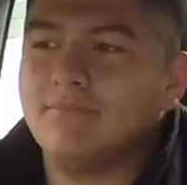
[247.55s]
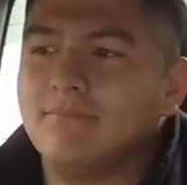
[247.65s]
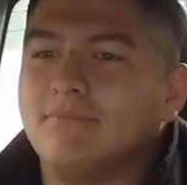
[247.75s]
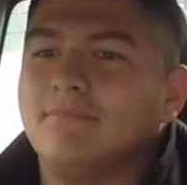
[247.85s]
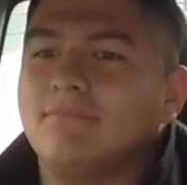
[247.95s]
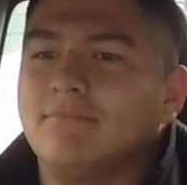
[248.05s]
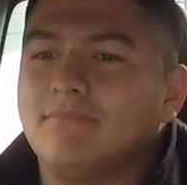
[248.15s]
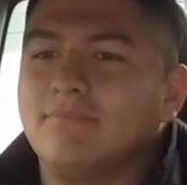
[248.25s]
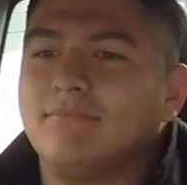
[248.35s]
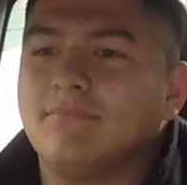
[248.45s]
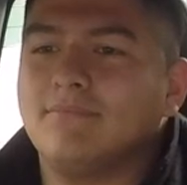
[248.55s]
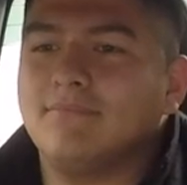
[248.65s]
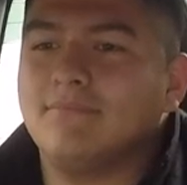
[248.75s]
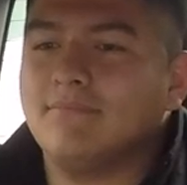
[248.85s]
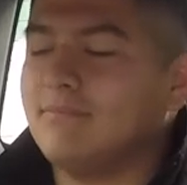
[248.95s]

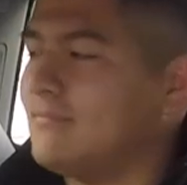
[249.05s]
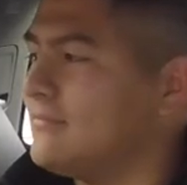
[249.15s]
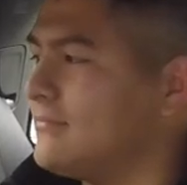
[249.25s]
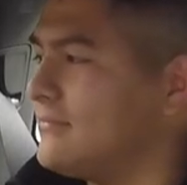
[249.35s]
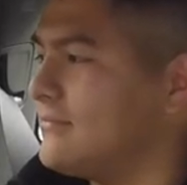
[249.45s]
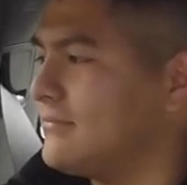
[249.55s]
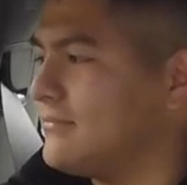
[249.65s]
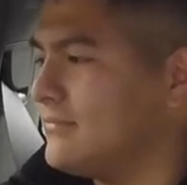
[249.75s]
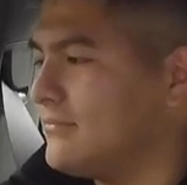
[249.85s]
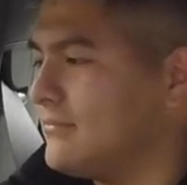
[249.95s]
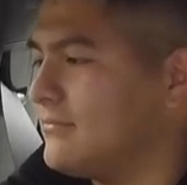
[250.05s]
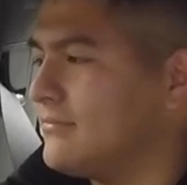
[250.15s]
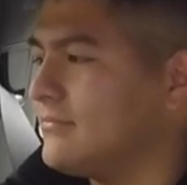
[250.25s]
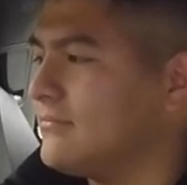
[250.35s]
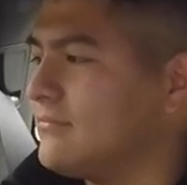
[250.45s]

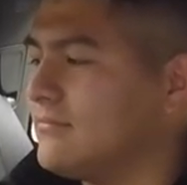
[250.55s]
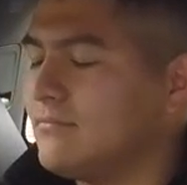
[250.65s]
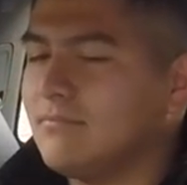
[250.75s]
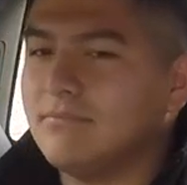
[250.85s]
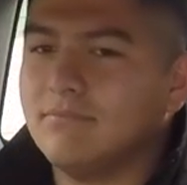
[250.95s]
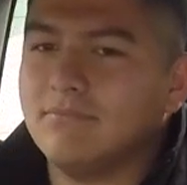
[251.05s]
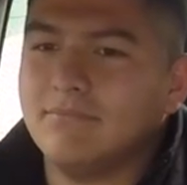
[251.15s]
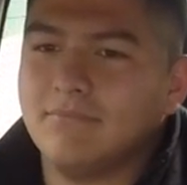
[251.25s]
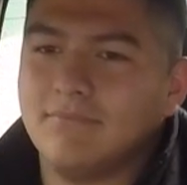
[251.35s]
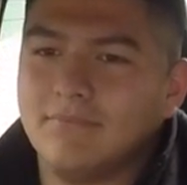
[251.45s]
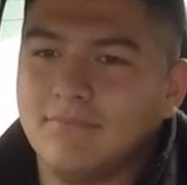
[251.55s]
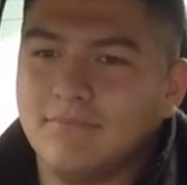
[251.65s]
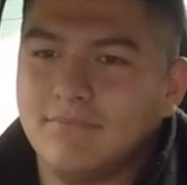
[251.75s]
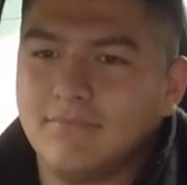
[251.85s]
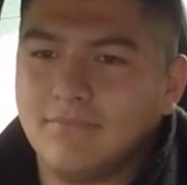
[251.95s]

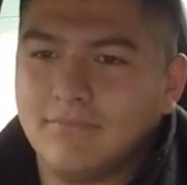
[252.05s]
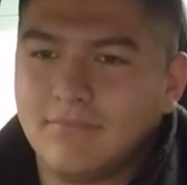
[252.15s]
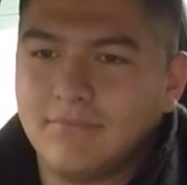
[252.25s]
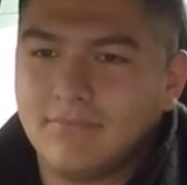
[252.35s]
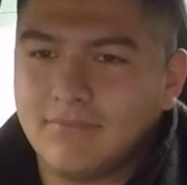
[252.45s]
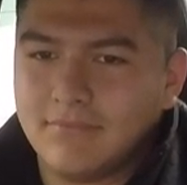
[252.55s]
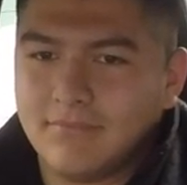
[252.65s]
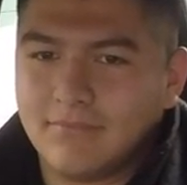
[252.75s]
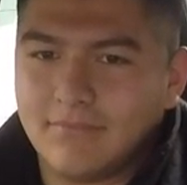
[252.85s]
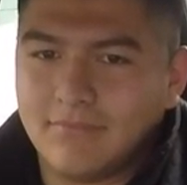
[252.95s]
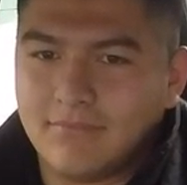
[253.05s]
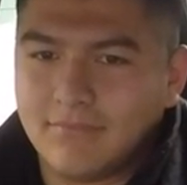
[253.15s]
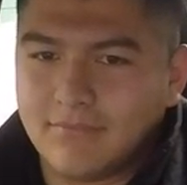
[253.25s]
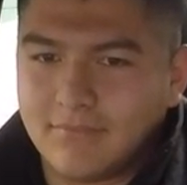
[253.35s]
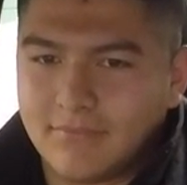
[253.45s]

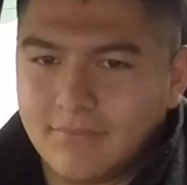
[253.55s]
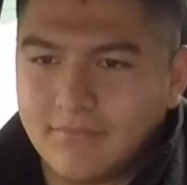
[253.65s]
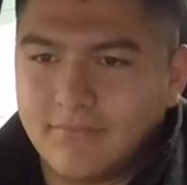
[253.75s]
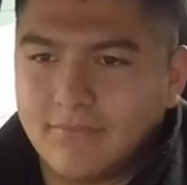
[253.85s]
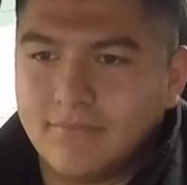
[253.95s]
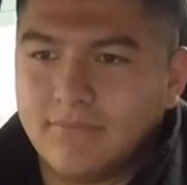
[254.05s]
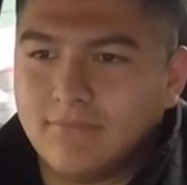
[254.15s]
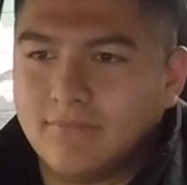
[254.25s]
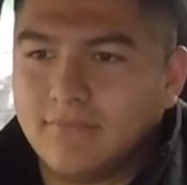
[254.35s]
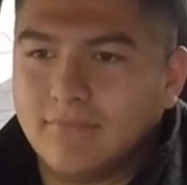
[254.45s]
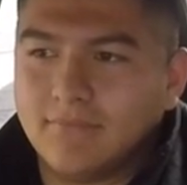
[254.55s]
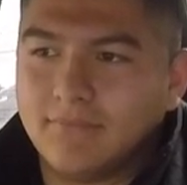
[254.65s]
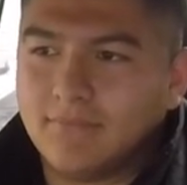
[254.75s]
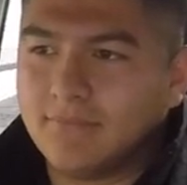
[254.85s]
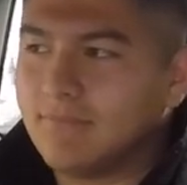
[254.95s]

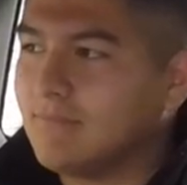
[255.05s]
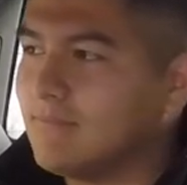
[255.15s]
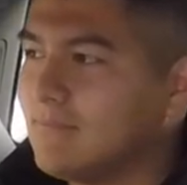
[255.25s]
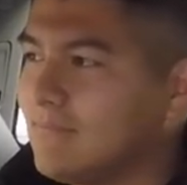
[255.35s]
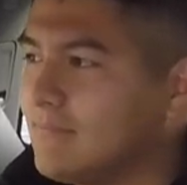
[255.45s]
(not speaking)